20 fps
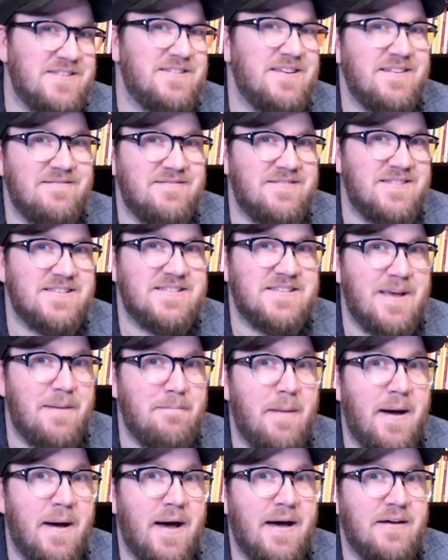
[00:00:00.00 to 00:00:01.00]
as in
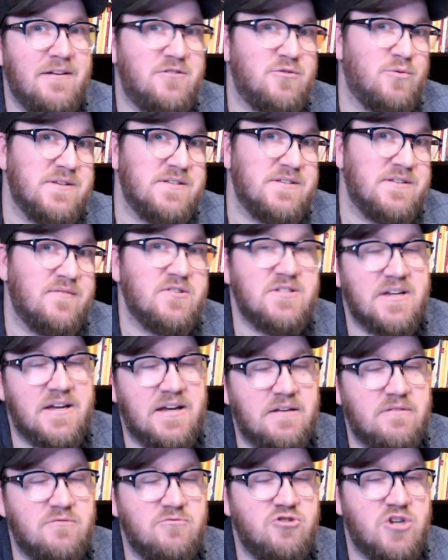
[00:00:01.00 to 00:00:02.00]
December twenty
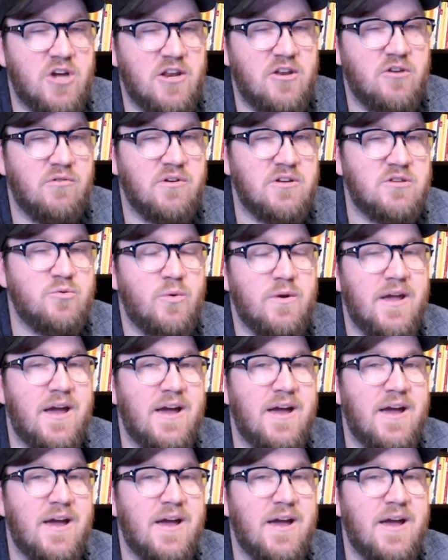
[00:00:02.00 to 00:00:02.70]
seventeen, January twenty